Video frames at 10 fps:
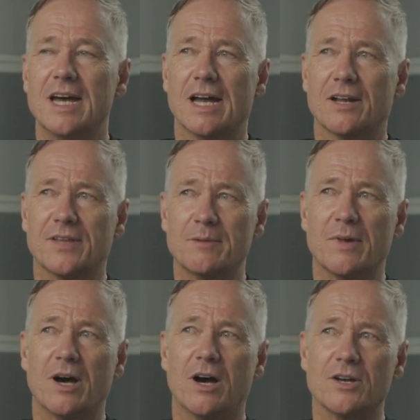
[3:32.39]
And I think
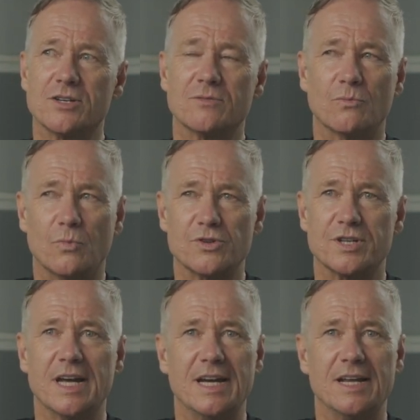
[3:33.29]
my heart
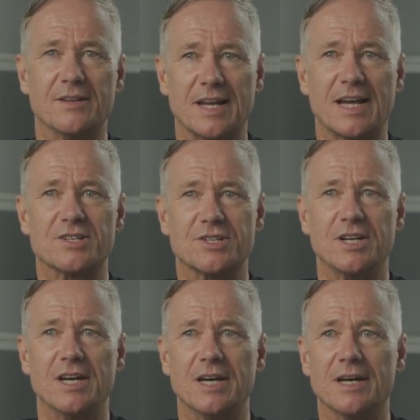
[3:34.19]
wasn't in it the last
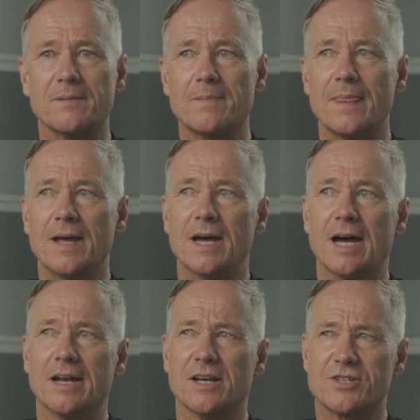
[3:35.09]
year,
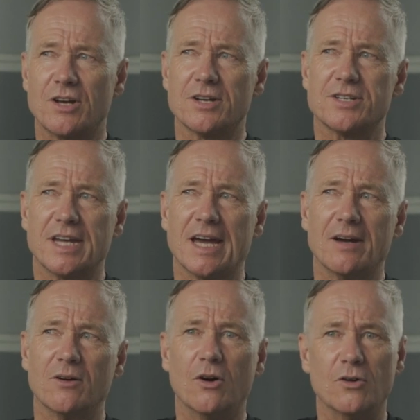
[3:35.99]
and I started to
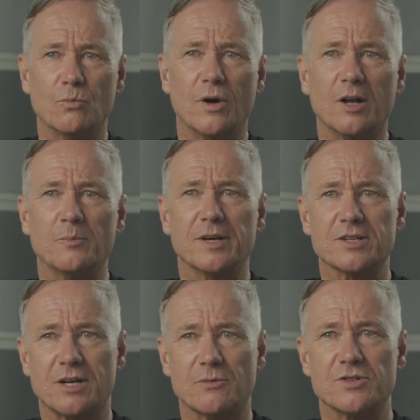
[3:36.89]
get unwell
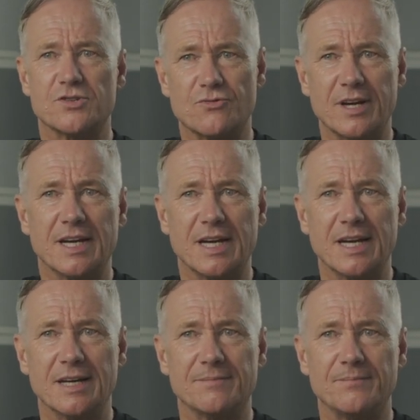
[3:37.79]
because I was
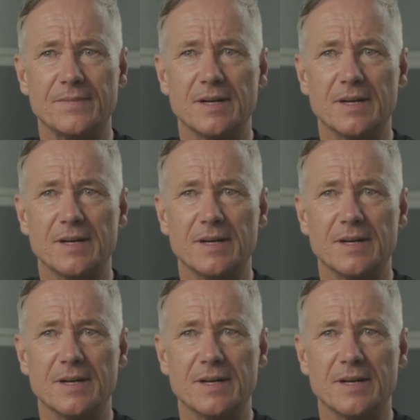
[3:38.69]
drinking.